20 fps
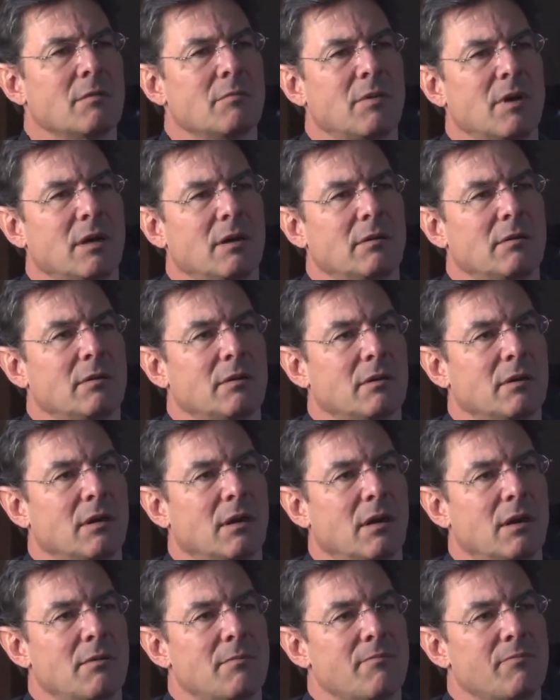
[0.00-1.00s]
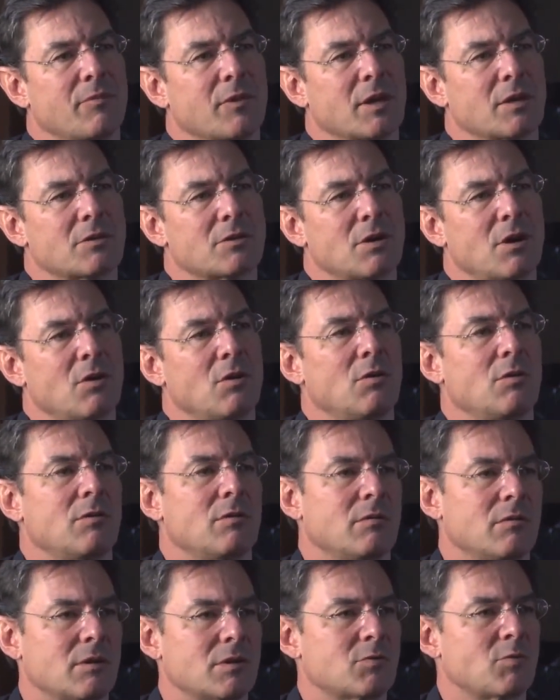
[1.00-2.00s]
But so
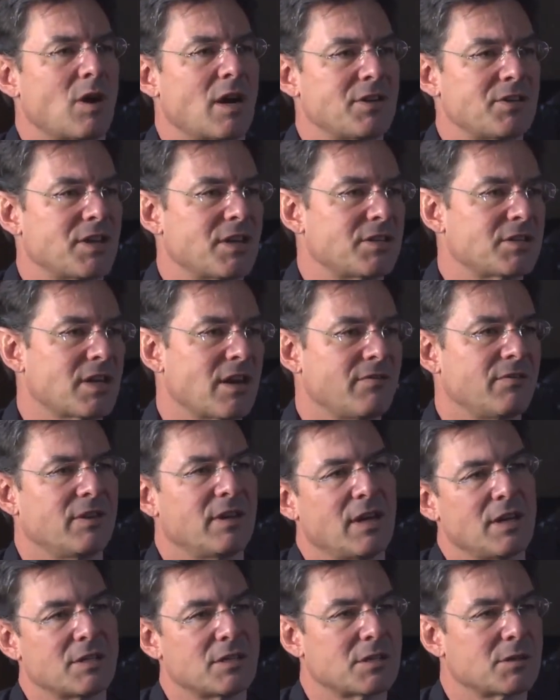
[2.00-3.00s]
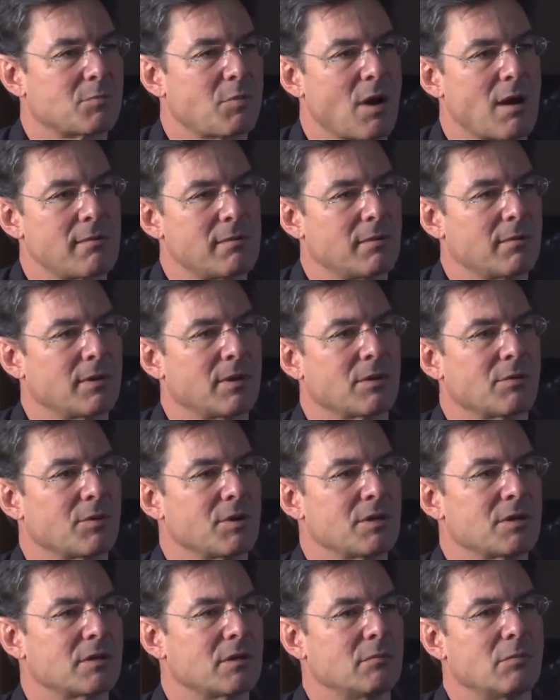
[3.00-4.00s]
that's why I say 7 days is probably a
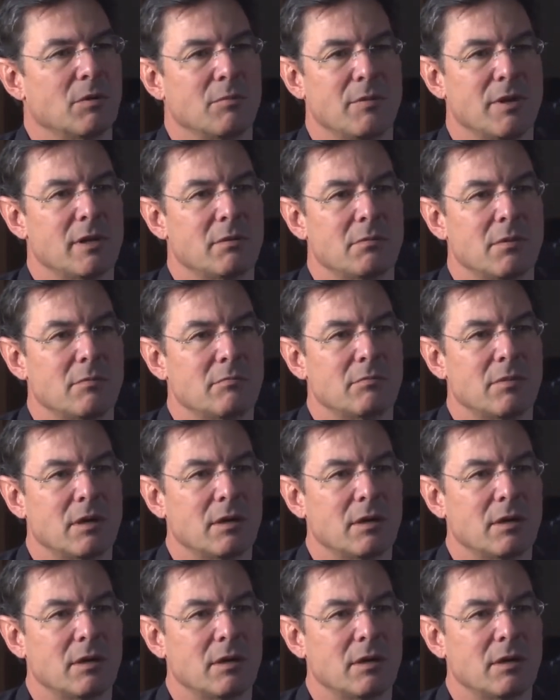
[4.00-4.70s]
reasonable minimum.